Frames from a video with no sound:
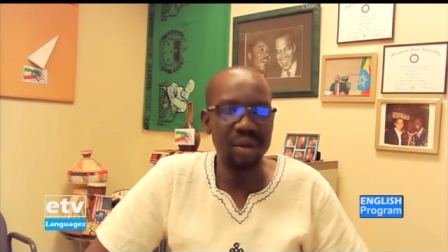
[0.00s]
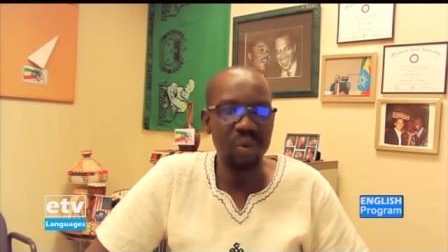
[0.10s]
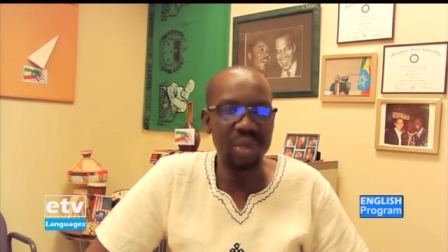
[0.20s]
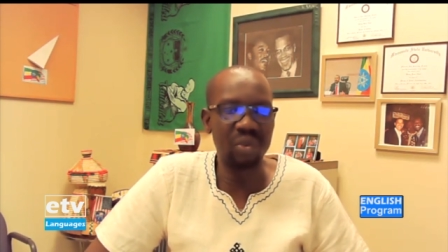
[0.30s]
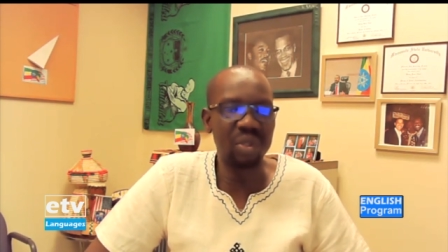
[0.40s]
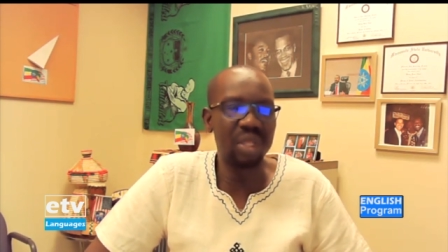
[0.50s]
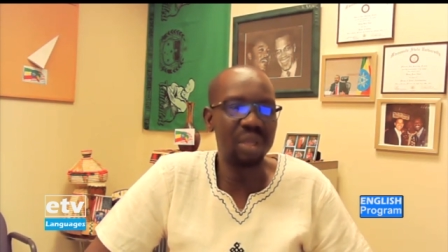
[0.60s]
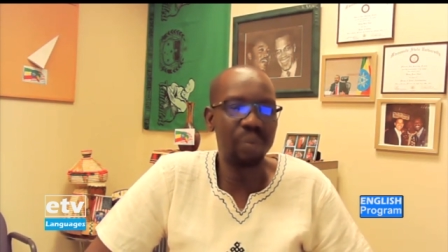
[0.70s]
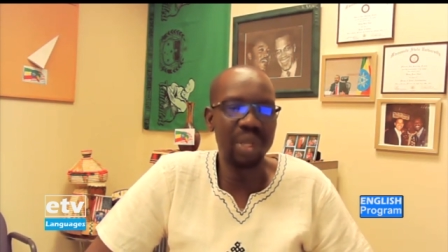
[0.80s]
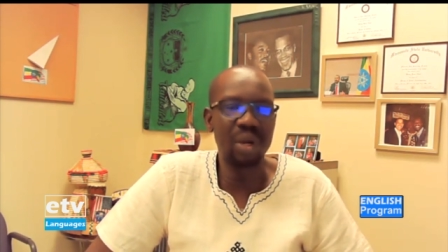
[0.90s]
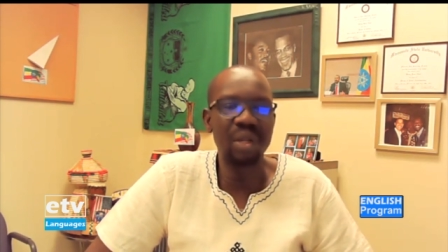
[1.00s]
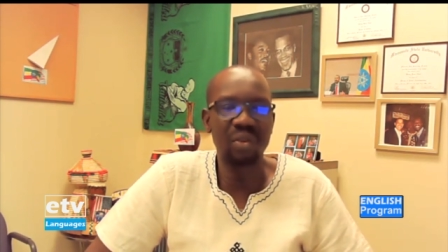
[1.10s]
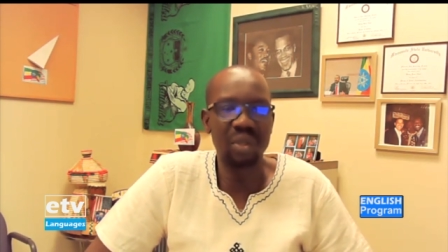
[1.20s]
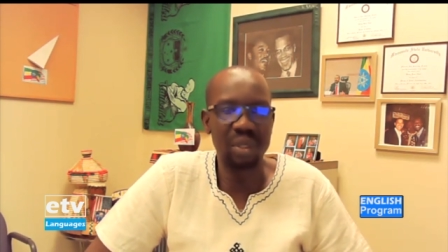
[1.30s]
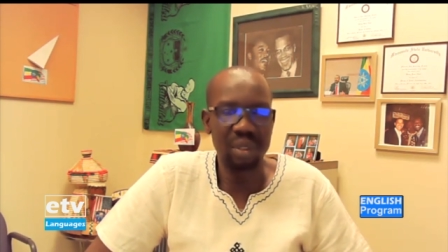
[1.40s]
which the
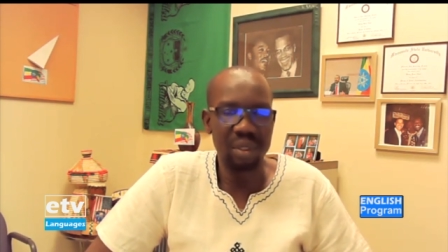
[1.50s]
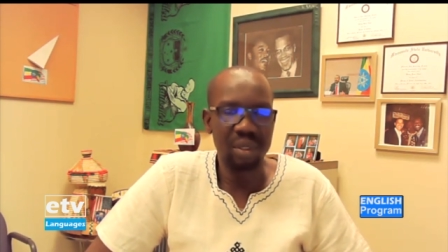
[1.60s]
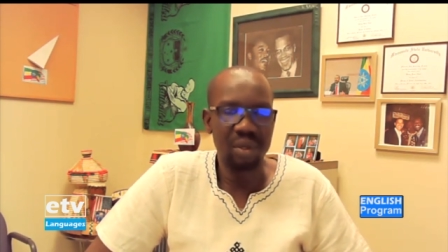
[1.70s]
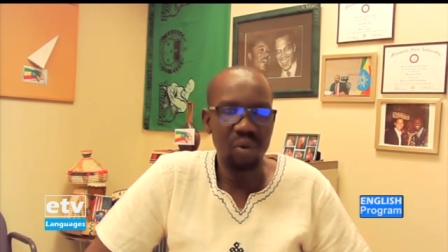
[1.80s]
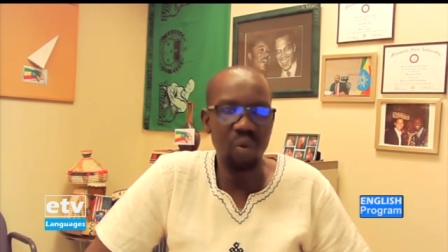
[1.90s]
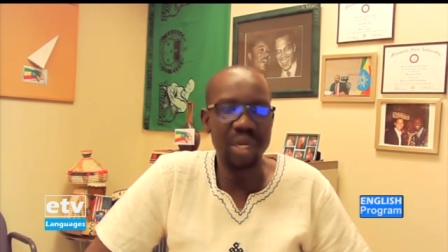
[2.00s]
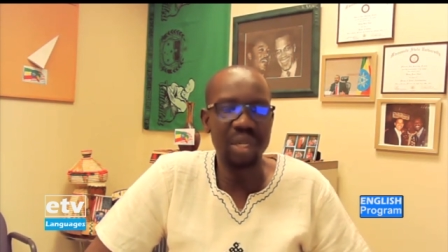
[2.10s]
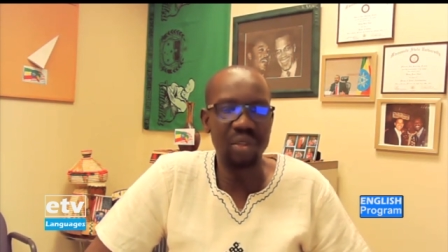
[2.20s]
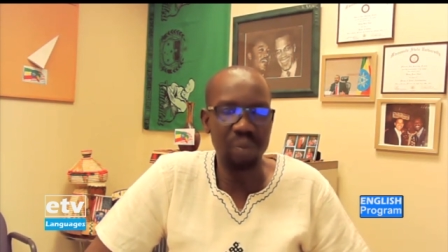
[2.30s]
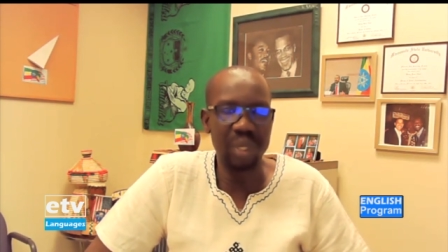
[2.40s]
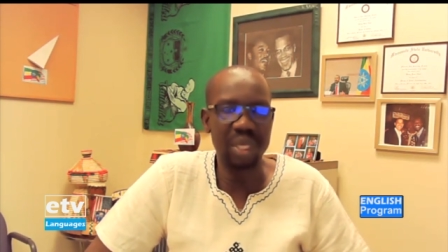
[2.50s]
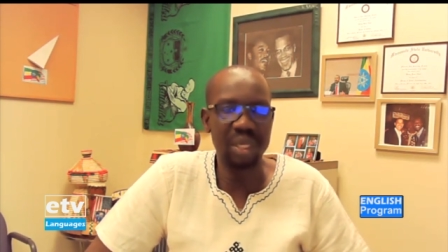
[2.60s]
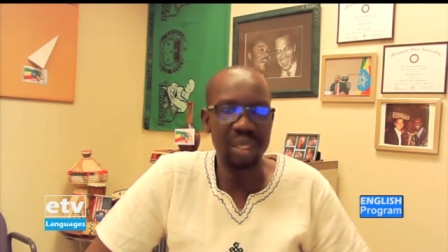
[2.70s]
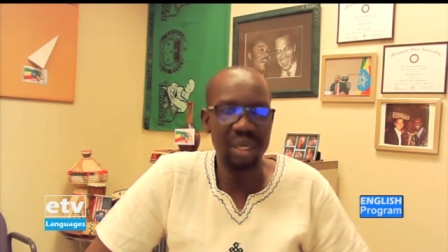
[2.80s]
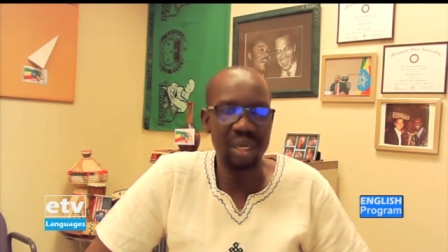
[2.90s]
imperialists wanted to
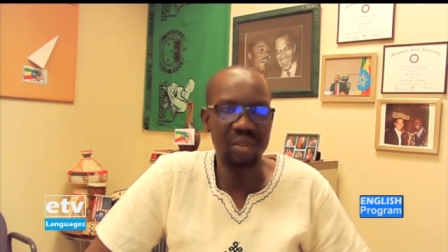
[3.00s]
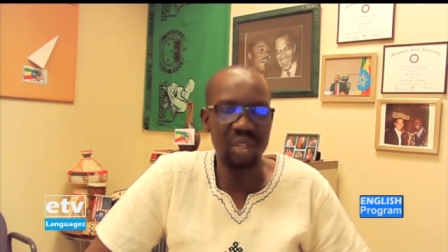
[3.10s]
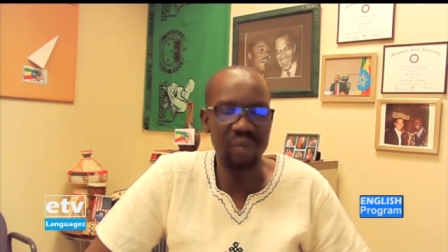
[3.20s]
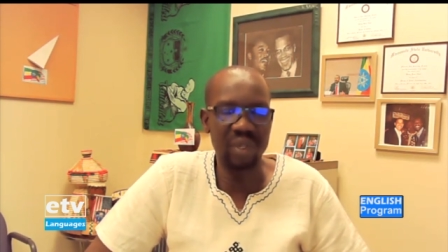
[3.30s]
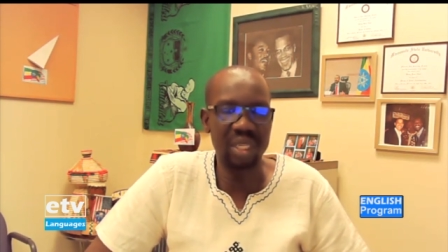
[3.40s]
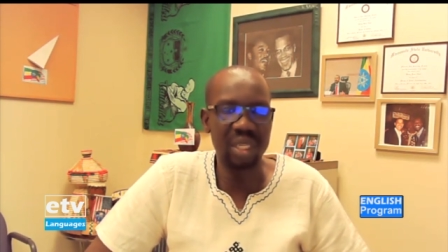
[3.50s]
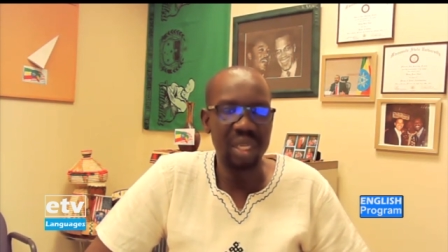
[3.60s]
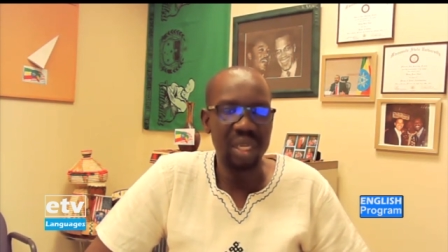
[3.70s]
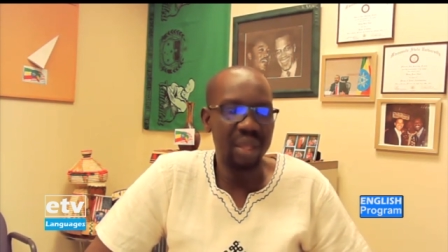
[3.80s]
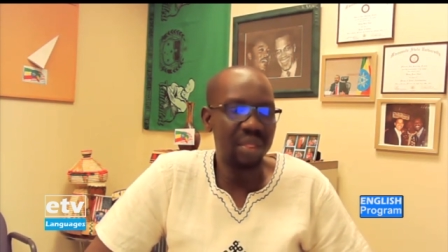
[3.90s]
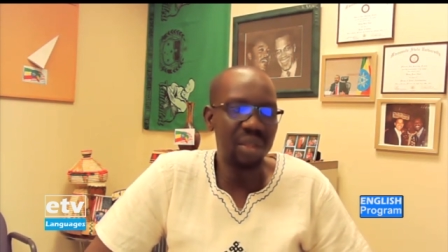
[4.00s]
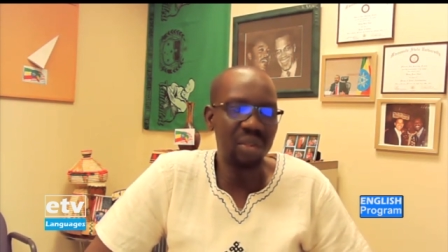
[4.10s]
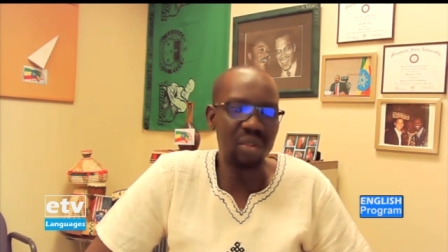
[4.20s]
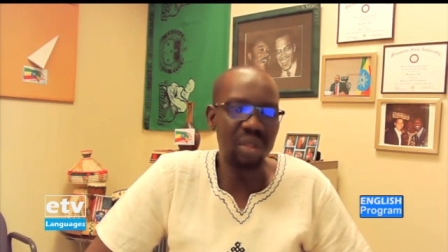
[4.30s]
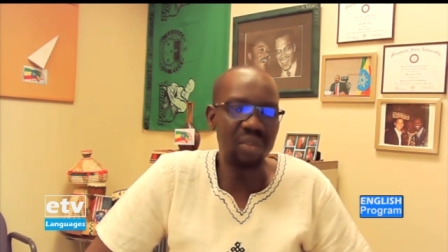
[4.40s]
be accepted. And this
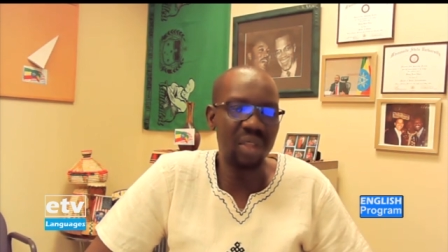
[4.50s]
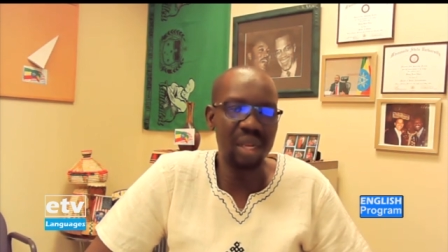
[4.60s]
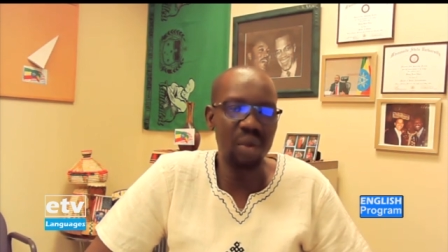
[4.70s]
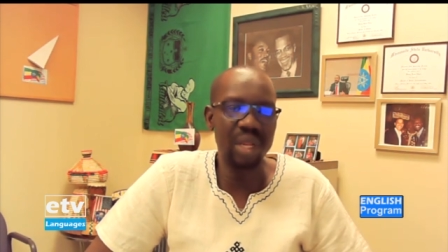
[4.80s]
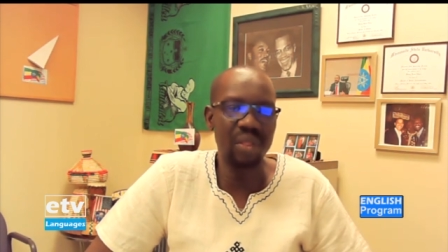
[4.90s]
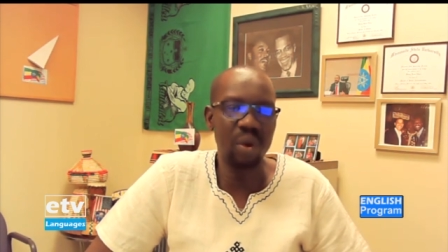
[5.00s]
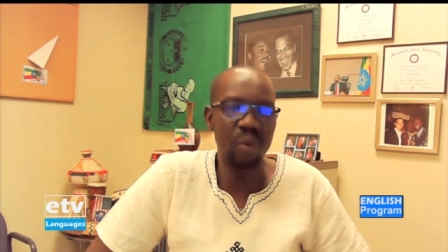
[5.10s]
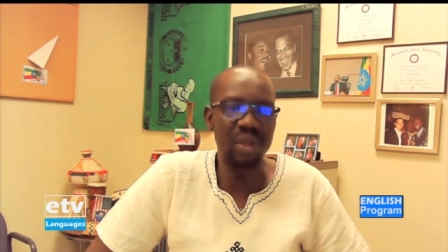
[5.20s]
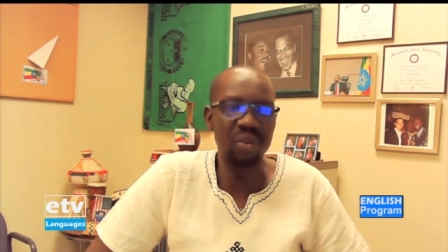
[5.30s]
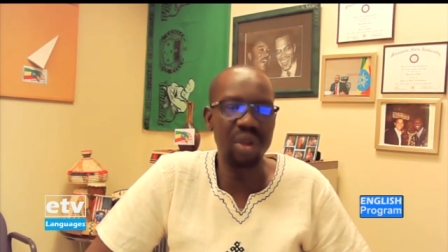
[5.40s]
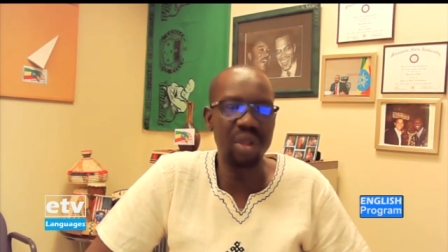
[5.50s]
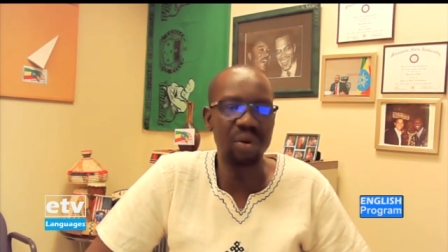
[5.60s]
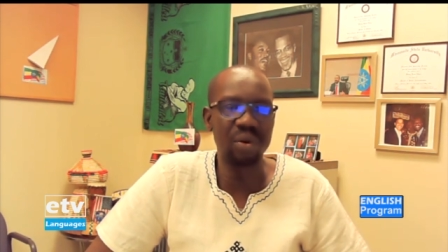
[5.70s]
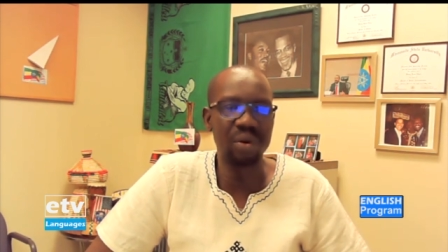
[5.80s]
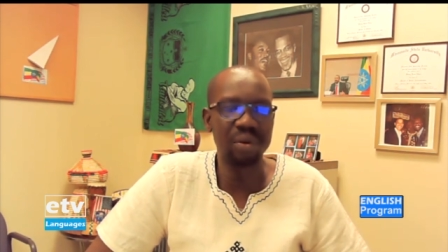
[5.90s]
is exactly what Ethiopia is going
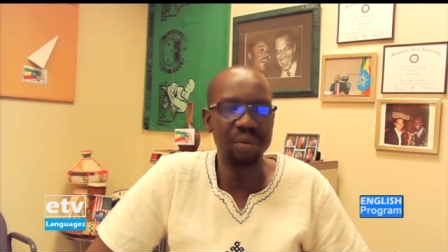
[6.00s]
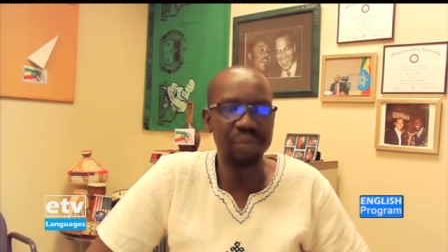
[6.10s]
through,